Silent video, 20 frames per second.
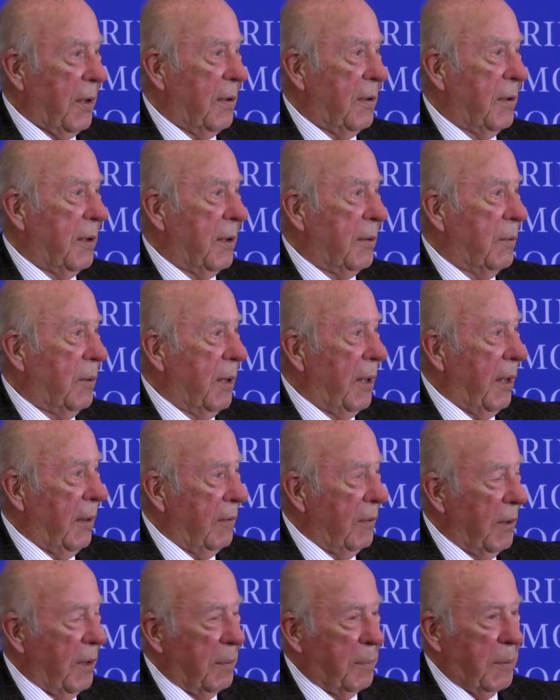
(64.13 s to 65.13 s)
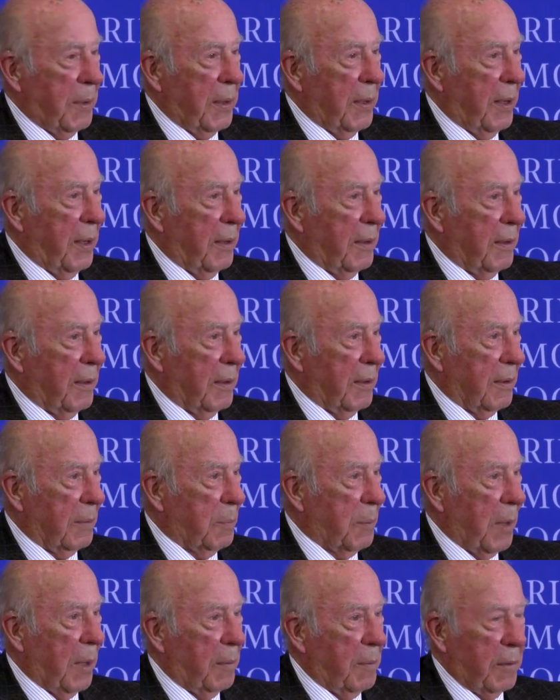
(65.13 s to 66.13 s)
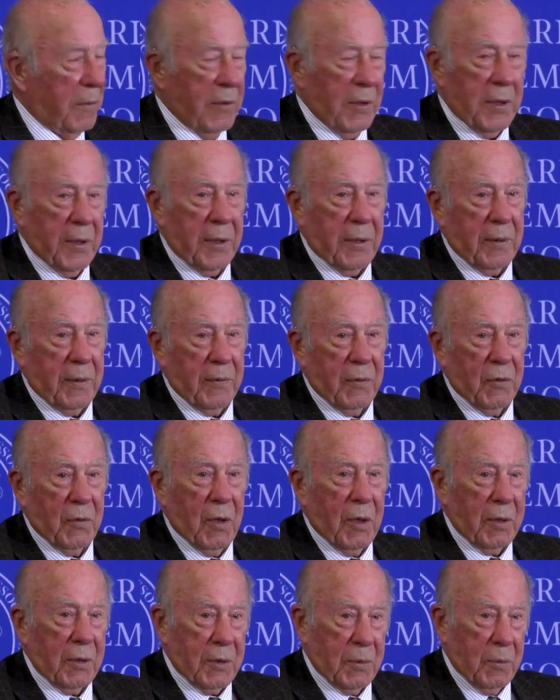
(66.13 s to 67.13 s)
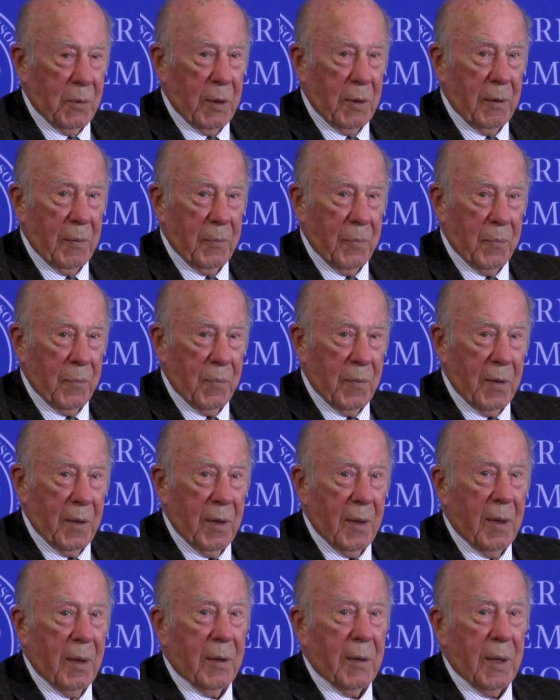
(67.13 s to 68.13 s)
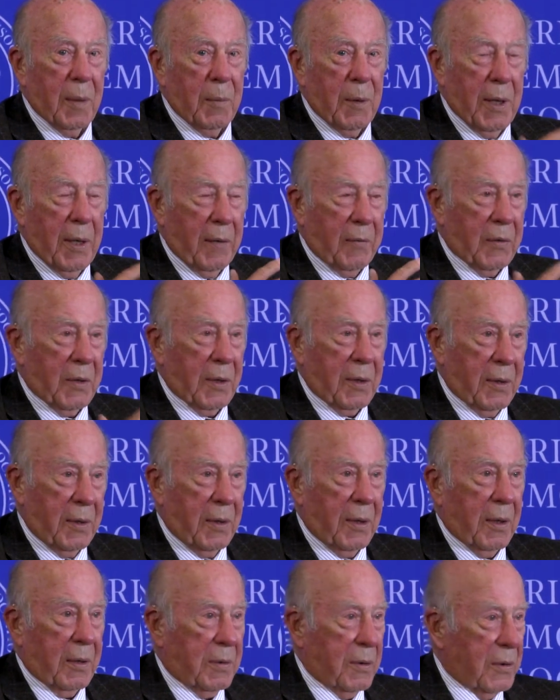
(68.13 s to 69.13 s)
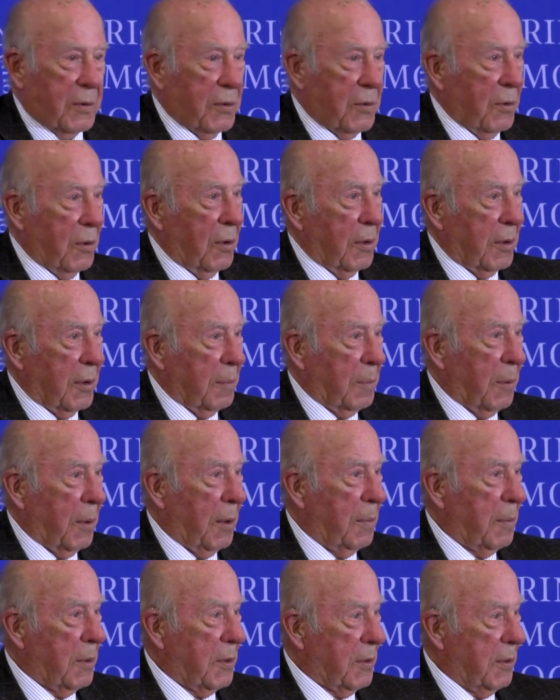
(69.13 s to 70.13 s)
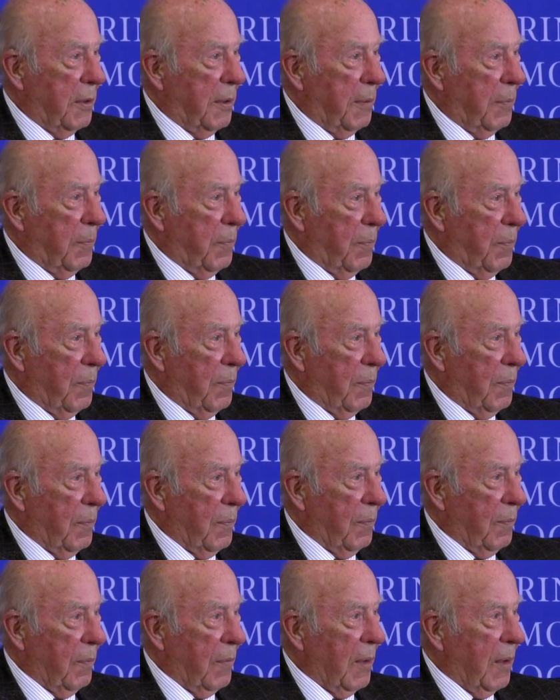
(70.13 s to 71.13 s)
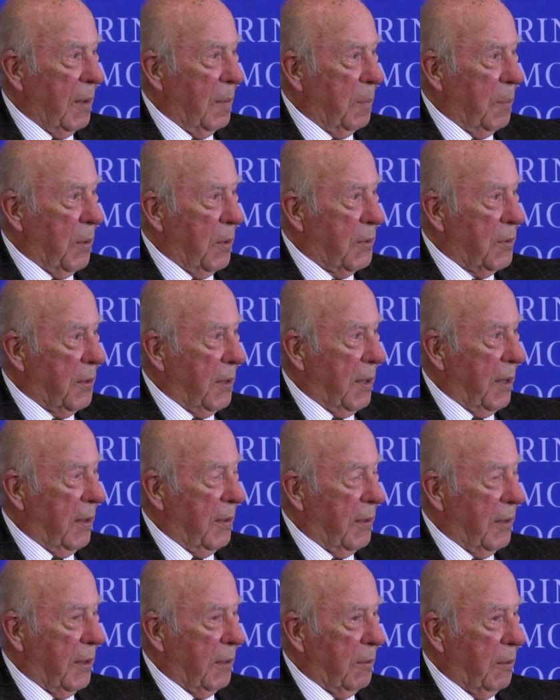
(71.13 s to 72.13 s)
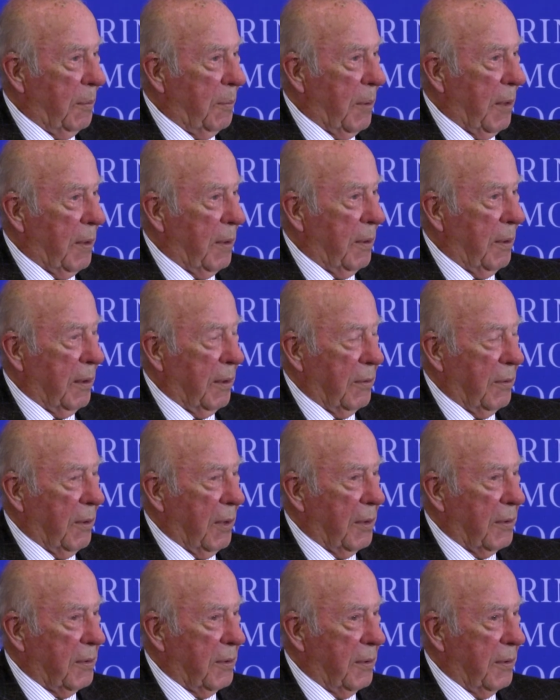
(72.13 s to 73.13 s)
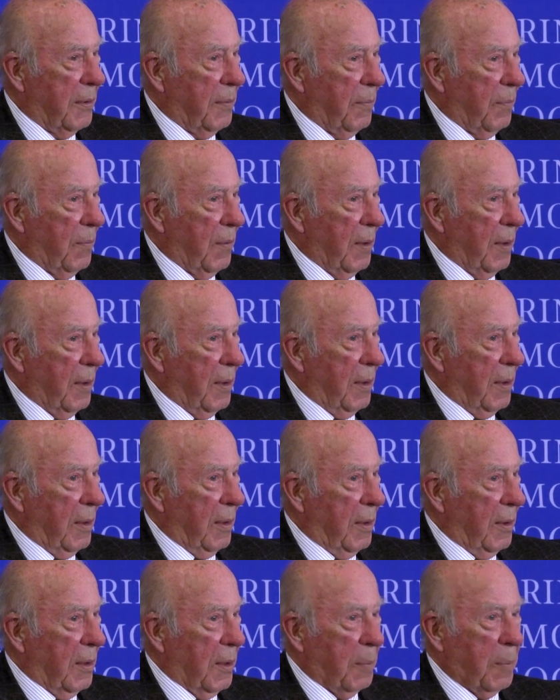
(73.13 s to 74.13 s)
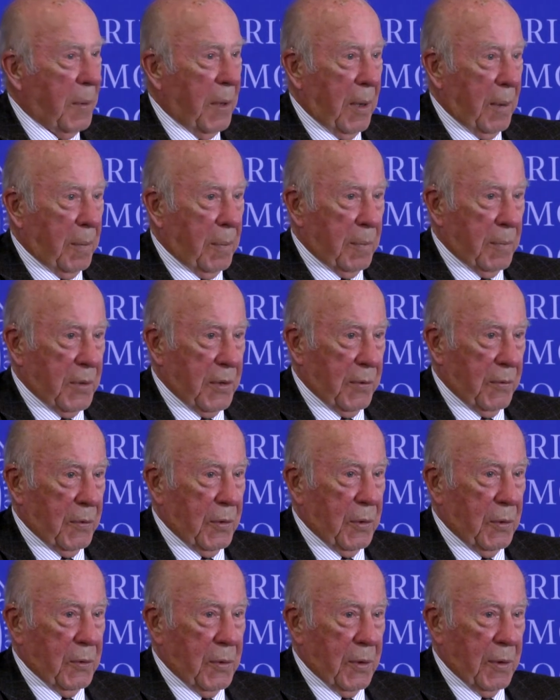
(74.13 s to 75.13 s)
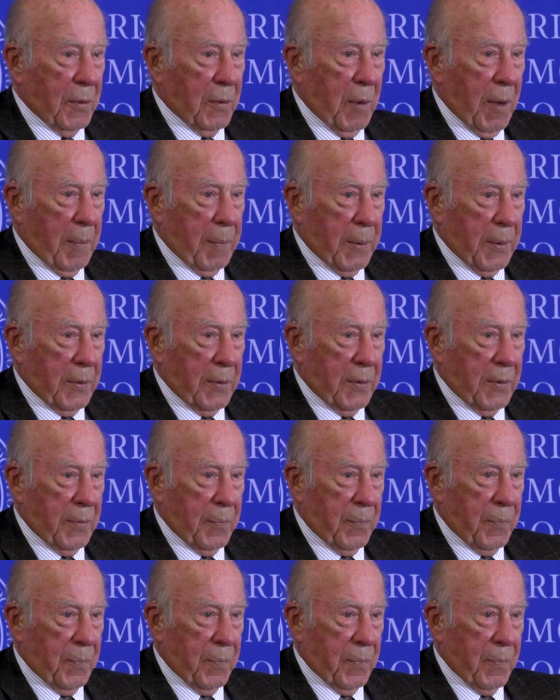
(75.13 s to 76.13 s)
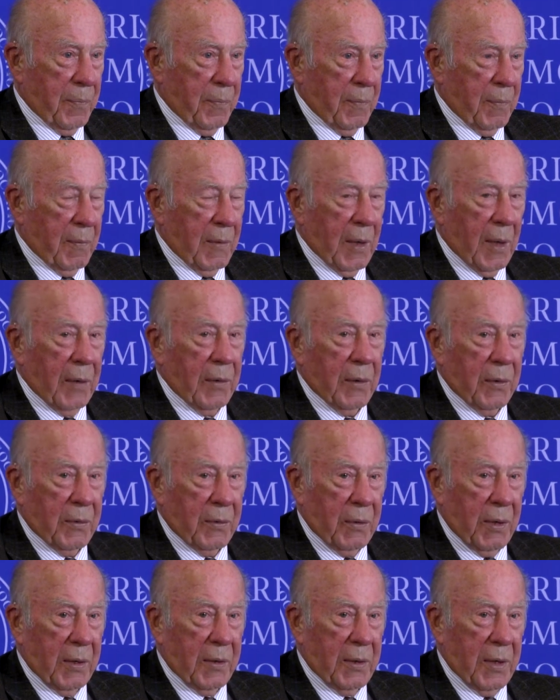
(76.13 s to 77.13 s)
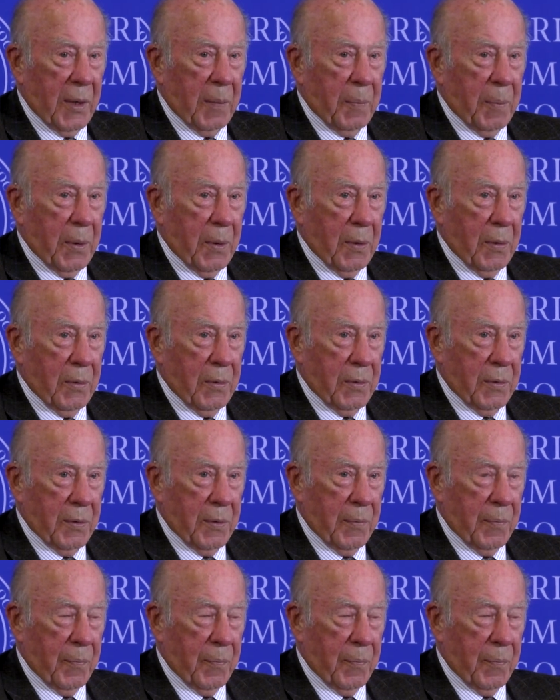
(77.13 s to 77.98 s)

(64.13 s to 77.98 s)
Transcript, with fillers: I think we have not been handling the problem of addictive drugs well. Then we have to conduct a strong diplomacy. Personally, I think we better address the problems of nuclear weapons and the threat they pose.